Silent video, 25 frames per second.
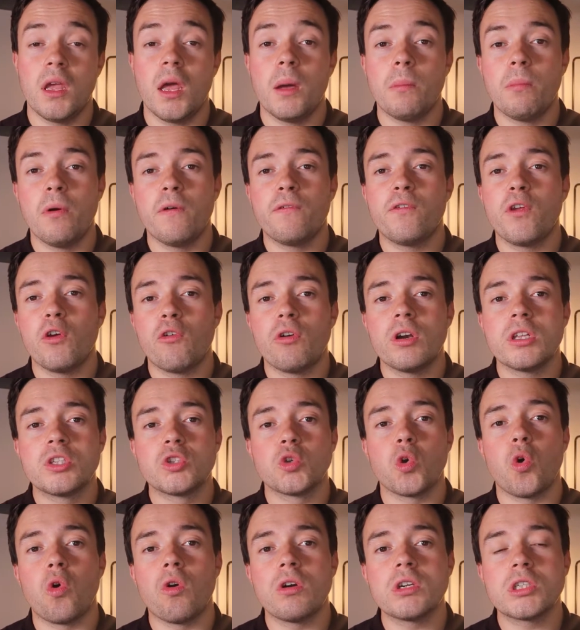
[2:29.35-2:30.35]
But if you're in a
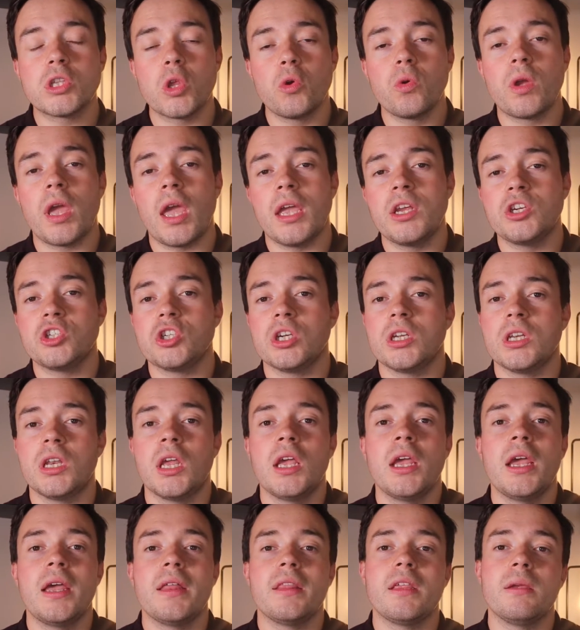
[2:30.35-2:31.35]
tourist location,
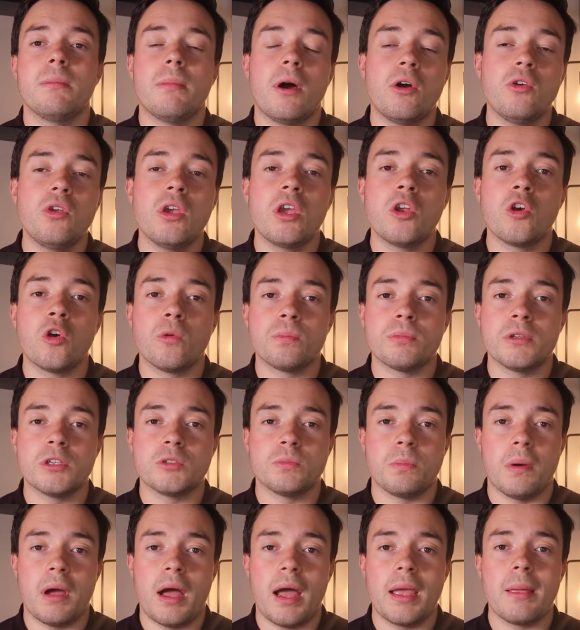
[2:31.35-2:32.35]
the amount you can up this
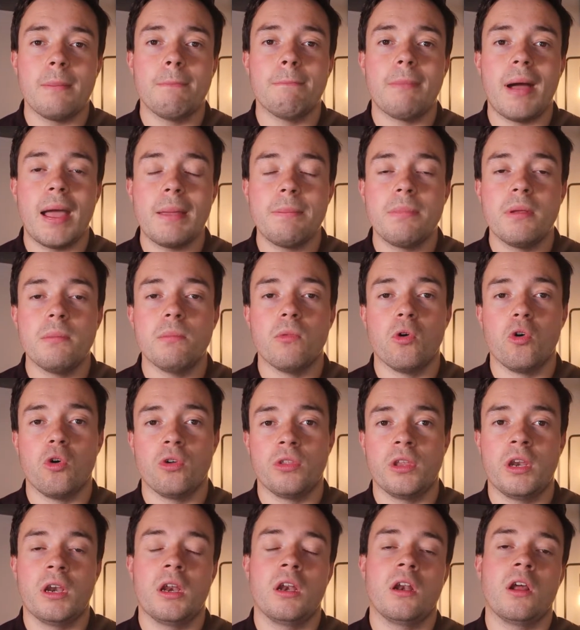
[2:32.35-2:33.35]
by might be more
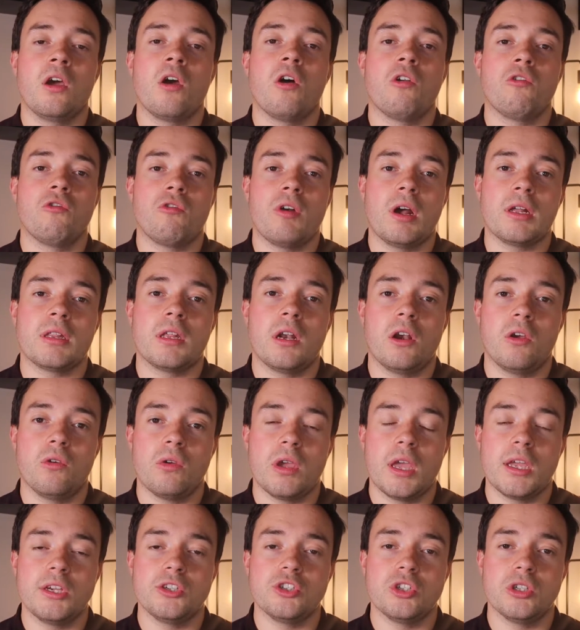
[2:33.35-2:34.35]
than in a contractor
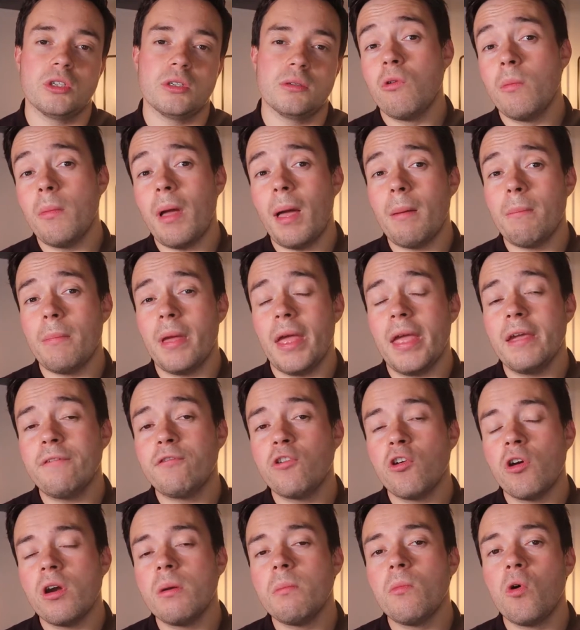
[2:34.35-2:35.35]
location. Remember, if
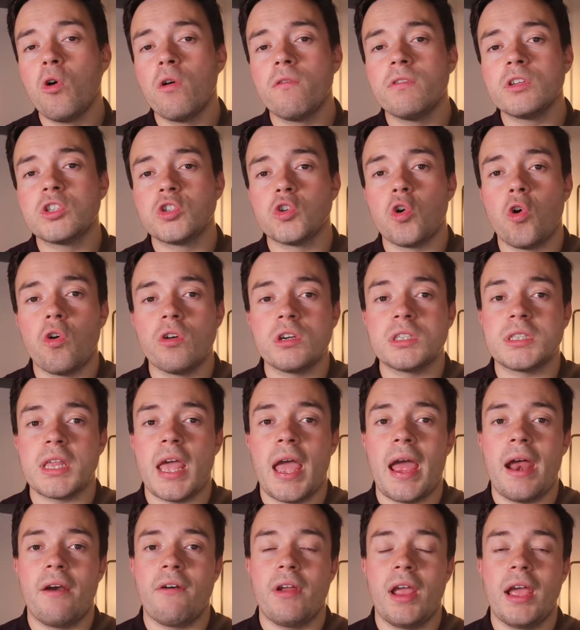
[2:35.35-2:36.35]
you're in more of a tourist
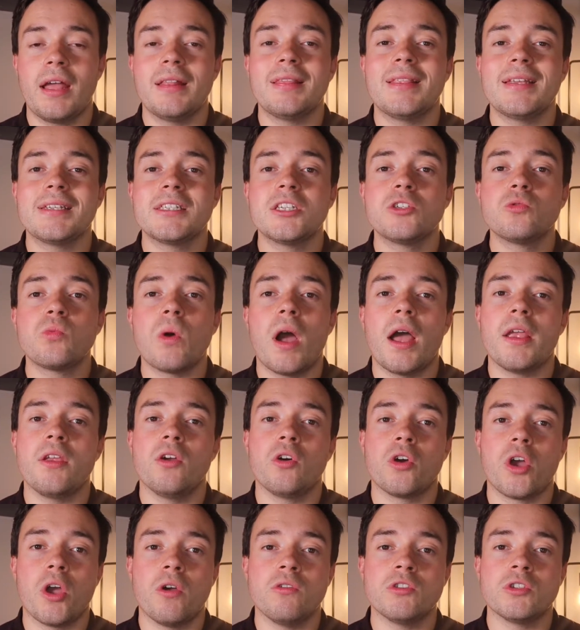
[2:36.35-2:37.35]
area, this is where you're
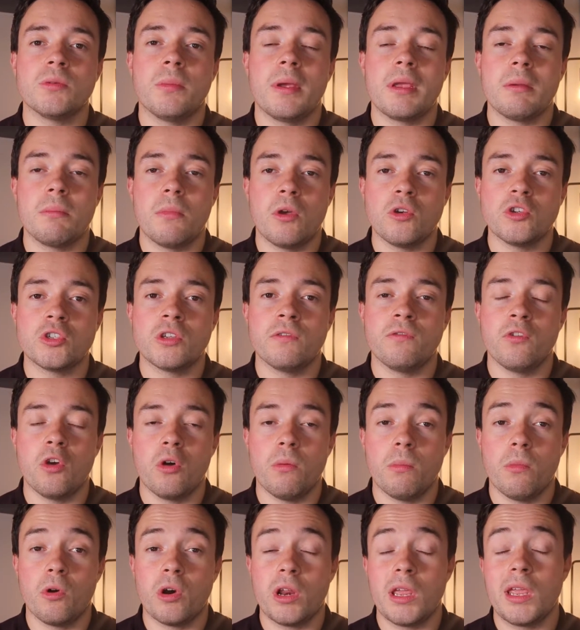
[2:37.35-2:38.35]
going to make most of your
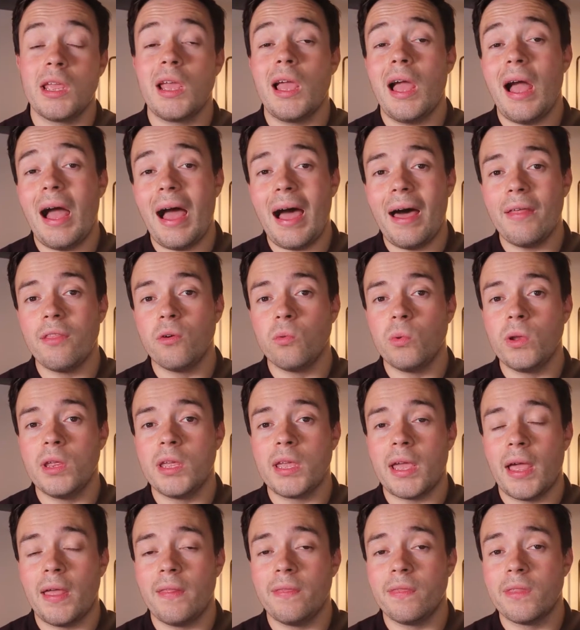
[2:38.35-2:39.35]
money, at the
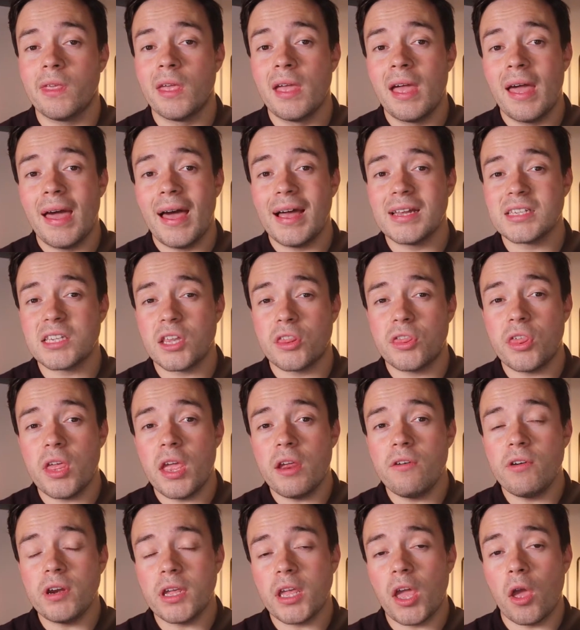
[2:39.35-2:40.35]
weekend. As the
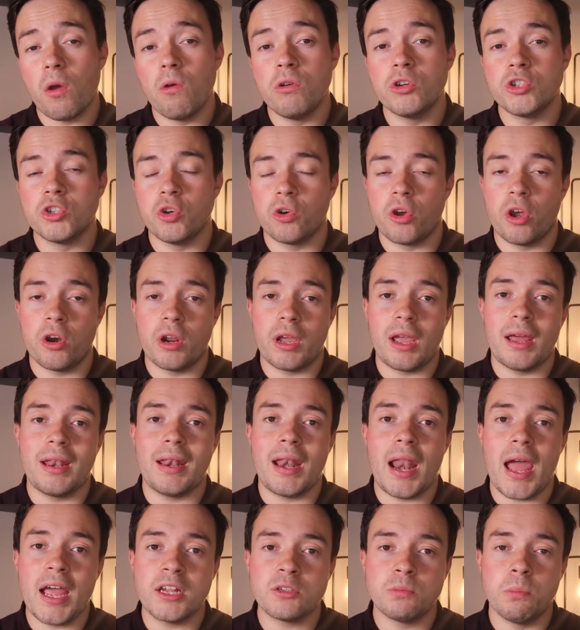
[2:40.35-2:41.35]
theory goes, you're going to get
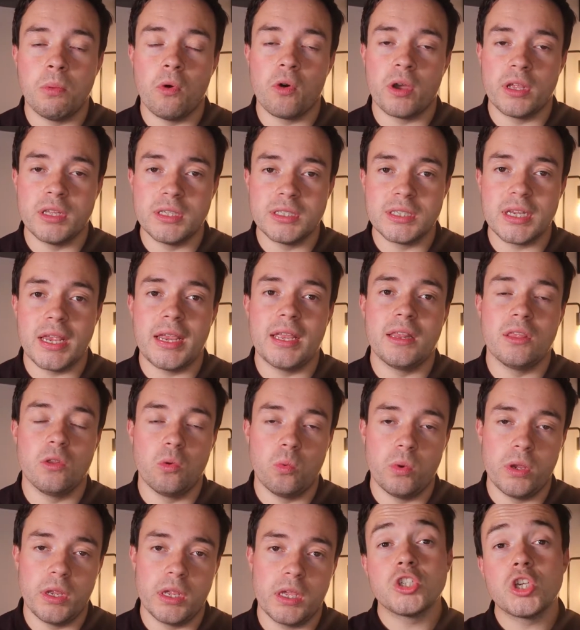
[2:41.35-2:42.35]
less bookings in the
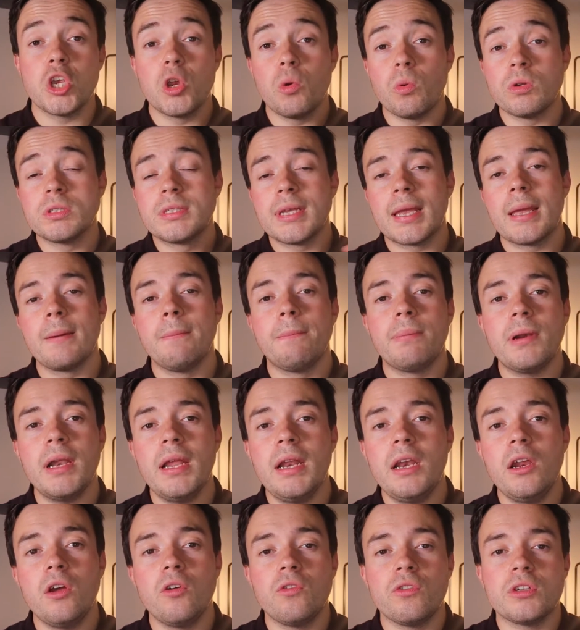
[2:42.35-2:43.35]
week. So you want to
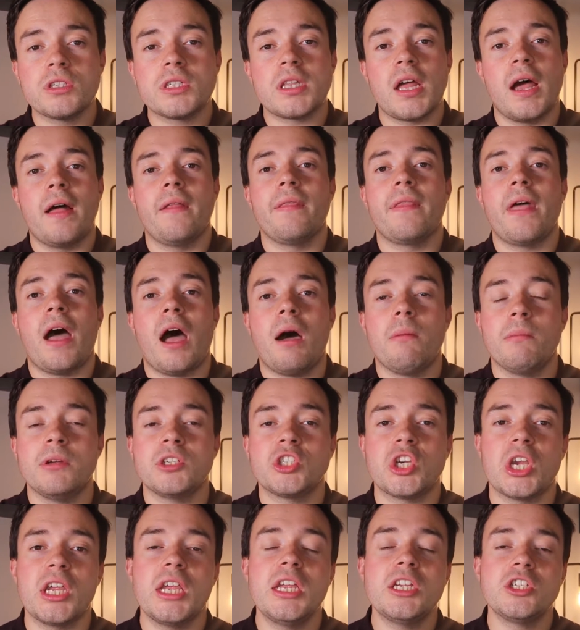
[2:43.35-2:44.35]
completely understand how
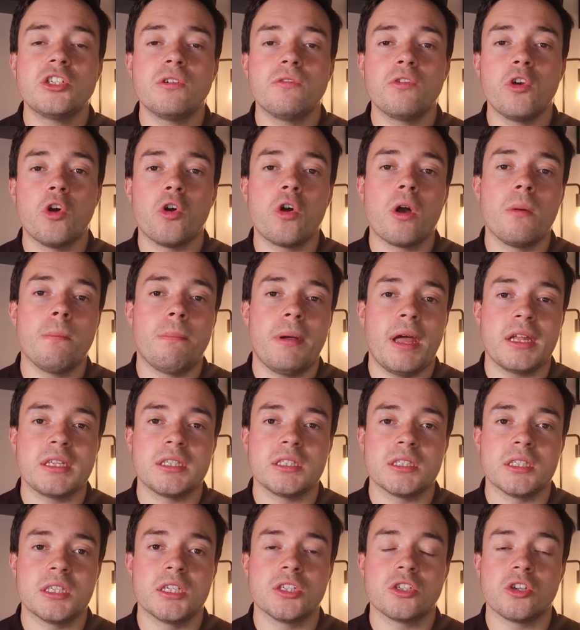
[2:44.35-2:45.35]
much each of your
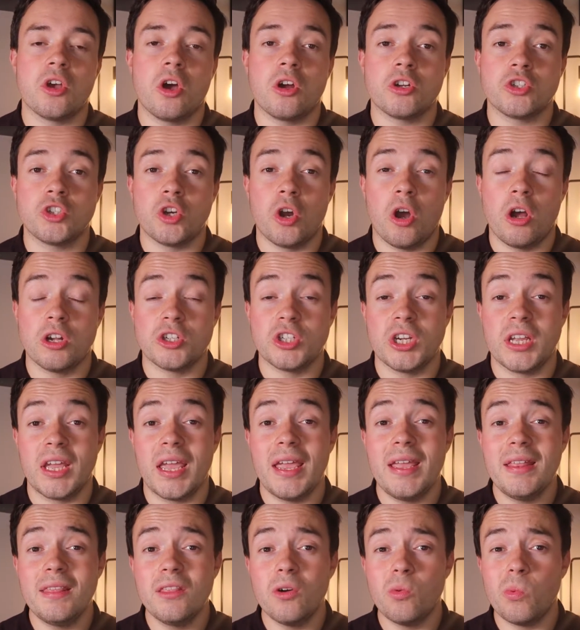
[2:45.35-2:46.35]
competitors are charging
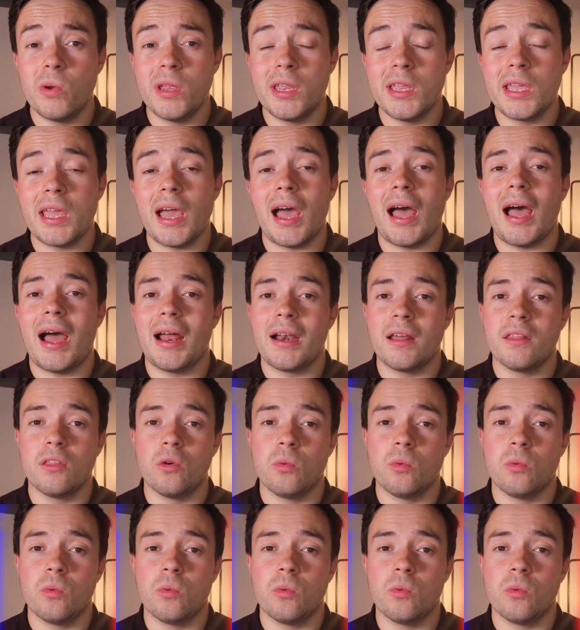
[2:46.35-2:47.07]
in the week and at the